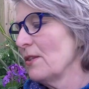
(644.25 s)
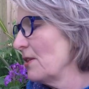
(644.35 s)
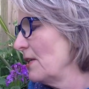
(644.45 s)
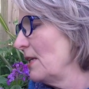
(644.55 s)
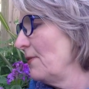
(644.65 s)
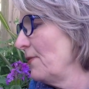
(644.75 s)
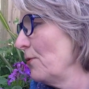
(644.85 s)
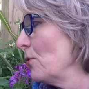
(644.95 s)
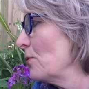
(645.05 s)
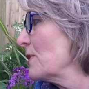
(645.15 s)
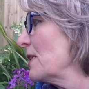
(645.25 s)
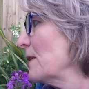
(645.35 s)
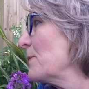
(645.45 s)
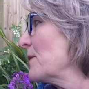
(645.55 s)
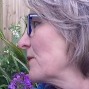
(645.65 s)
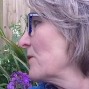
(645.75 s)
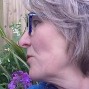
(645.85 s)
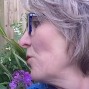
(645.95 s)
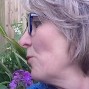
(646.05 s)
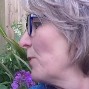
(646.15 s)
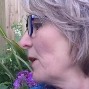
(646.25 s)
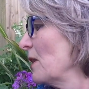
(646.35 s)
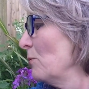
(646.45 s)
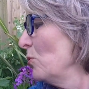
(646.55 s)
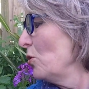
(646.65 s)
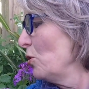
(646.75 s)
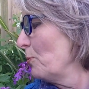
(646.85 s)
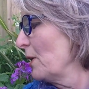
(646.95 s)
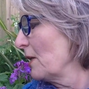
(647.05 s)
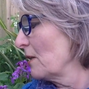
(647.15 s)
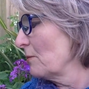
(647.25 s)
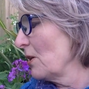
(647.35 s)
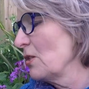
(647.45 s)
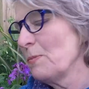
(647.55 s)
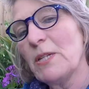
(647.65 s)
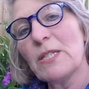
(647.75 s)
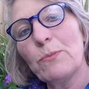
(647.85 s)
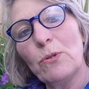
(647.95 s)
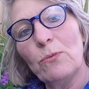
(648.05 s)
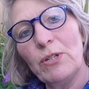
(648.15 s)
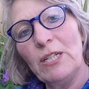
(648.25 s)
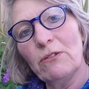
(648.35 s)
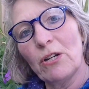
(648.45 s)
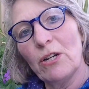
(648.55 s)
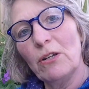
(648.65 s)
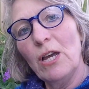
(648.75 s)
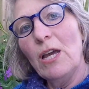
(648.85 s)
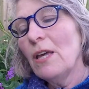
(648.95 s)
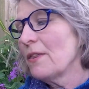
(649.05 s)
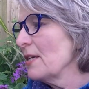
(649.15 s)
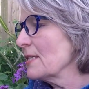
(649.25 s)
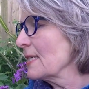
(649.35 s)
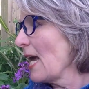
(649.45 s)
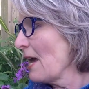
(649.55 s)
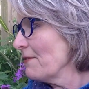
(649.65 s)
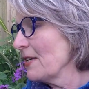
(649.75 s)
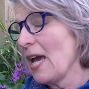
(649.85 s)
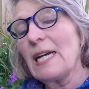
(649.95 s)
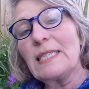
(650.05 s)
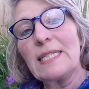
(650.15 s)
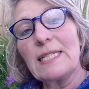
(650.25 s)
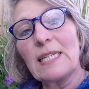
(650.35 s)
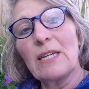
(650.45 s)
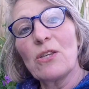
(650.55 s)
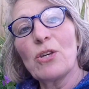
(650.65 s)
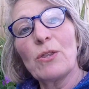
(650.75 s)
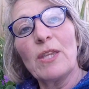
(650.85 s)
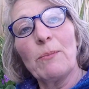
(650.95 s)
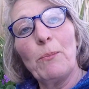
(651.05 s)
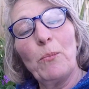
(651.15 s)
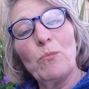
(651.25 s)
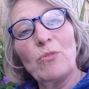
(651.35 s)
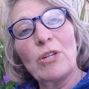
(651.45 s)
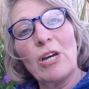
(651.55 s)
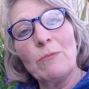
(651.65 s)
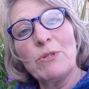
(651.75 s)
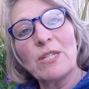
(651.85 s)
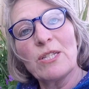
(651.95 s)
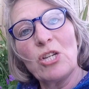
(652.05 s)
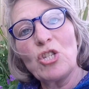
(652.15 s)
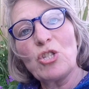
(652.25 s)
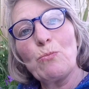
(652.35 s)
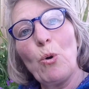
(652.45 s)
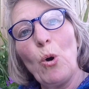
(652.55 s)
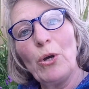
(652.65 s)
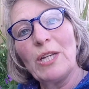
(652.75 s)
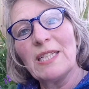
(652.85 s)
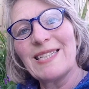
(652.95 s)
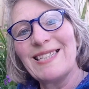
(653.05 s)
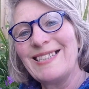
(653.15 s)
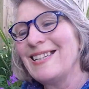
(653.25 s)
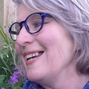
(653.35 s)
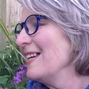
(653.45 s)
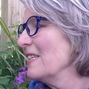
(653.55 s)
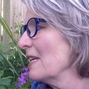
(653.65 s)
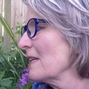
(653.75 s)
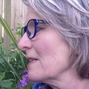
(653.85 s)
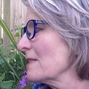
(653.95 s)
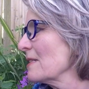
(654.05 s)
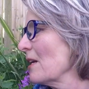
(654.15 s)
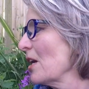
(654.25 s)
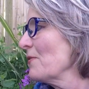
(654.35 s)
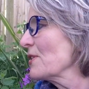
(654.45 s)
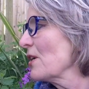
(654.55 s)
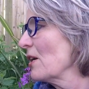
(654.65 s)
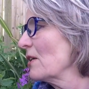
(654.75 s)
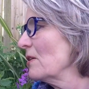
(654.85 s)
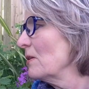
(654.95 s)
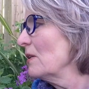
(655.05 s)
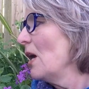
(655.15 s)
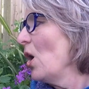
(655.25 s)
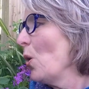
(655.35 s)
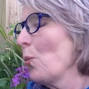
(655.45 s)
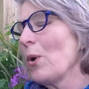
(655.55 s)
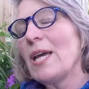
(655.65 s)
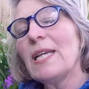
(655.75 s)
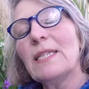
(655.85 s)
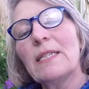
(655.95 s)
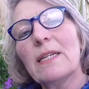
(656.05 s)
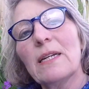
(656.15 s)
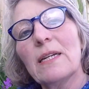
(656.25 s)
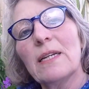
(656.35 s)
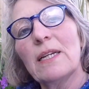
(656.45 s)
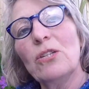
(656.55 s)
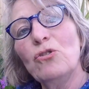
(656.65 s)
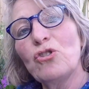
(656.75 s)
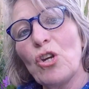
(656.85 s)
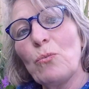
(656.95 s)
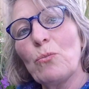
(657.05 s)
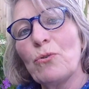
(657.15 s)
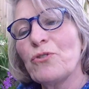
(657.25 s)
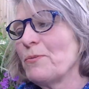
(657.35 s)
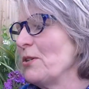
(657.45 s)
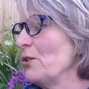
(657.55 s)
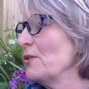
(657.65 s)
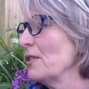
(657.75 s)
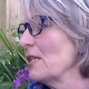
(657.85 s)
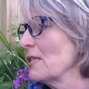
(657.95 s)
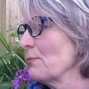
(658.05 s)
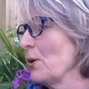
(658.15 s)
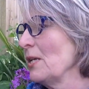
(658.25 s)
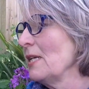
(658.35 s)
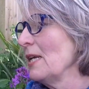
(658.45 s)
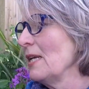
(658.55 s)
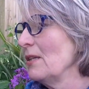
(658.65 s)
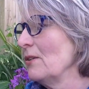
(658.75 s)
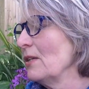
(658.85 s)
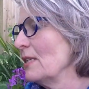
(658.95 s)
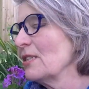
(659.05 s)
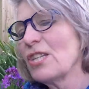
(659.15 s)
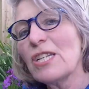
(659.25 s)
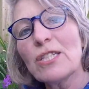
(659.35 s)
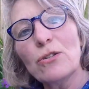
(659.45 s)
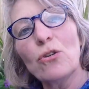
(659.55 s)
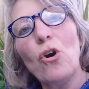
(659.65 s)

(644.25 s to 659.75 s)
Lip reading: the 4 tips at the top, and the more you pick them, those bits will regrow. There's a caveat to say that there comes a certain point in Nettle's life cycle when you don't want to be using it. It's when it does look